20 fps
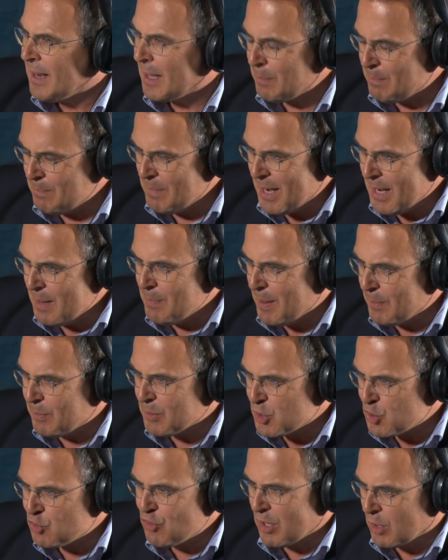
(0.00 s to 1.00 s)
like many
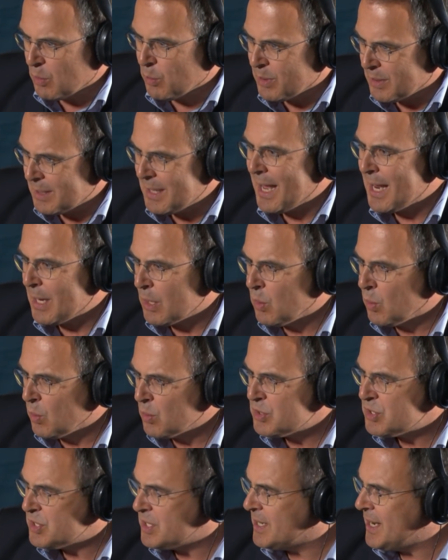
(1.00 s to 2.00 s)
people struggle with
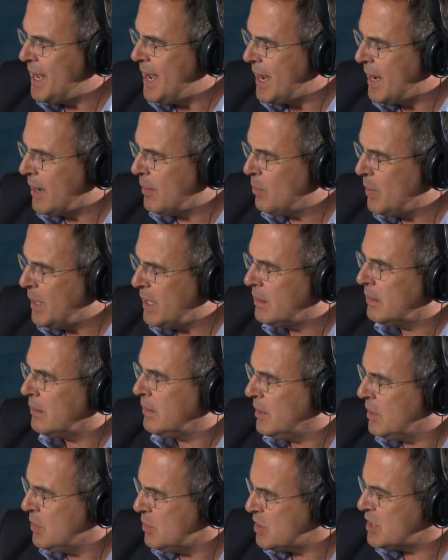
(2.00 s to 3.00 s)
landlords today,
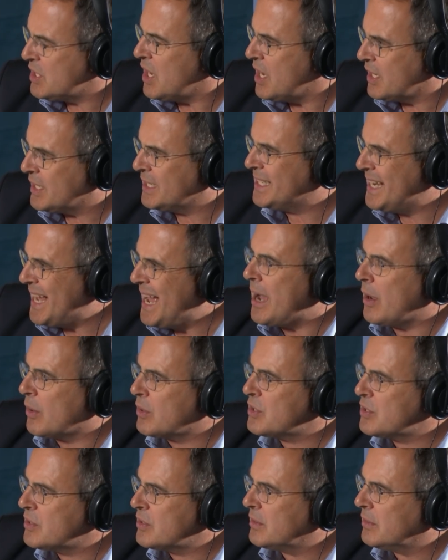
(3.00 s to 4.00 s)
when you started
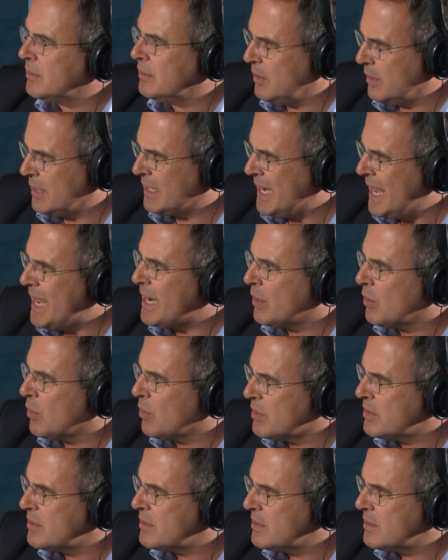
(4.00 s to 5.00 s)
out, you had
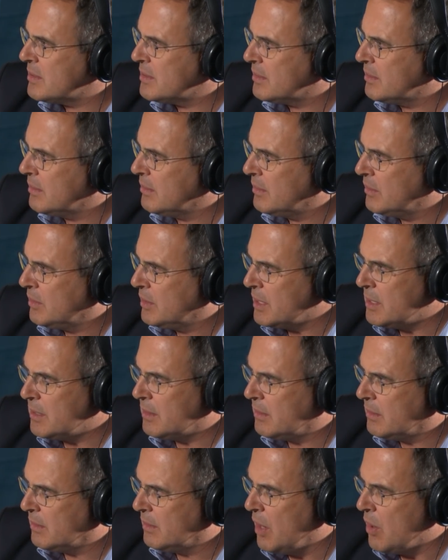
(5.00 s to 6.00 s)
landlords
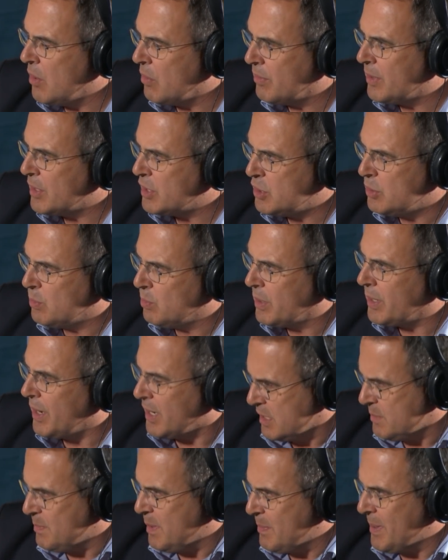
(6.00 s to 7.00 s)
didn't know that you were
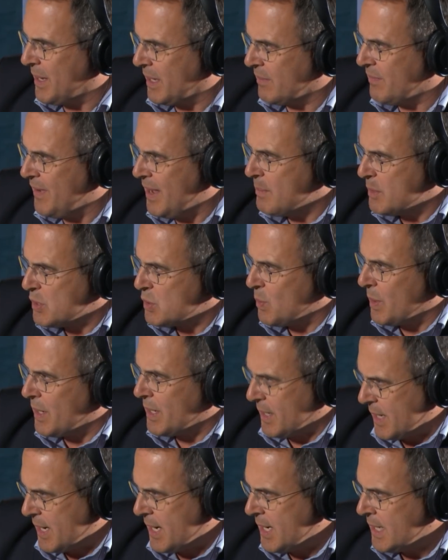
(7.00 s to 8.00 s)
going to be big and famous
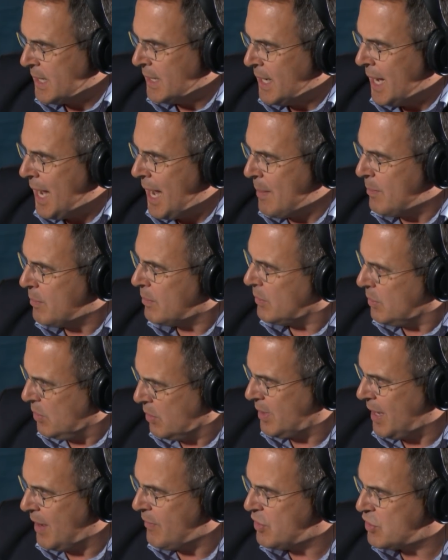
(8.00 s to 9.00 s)
one day.
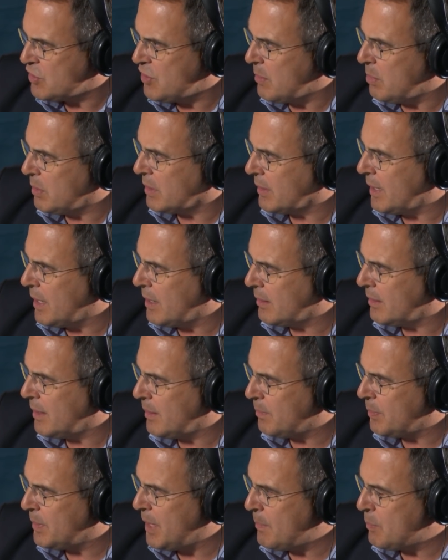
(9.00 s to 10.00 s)
Who gave you trouble?
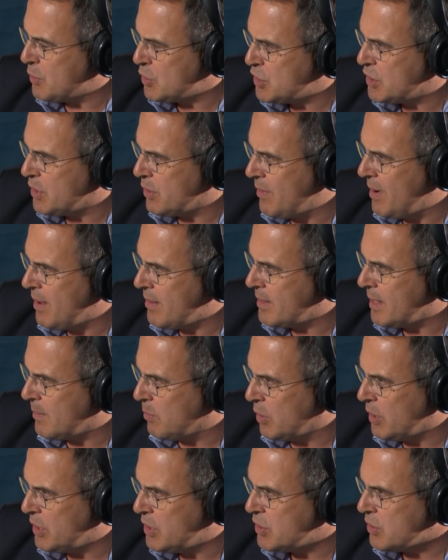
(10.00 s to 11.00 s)
They pushed you around.
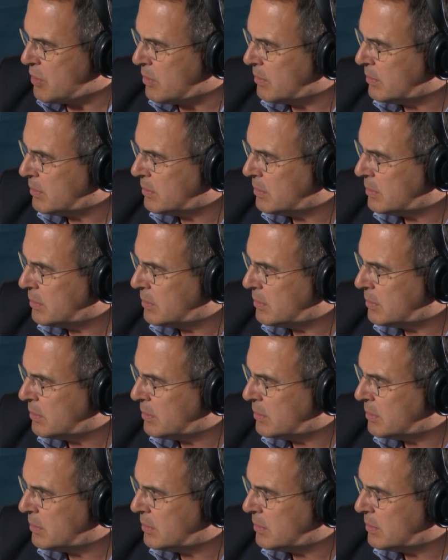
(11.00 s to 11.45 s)
They bullied you.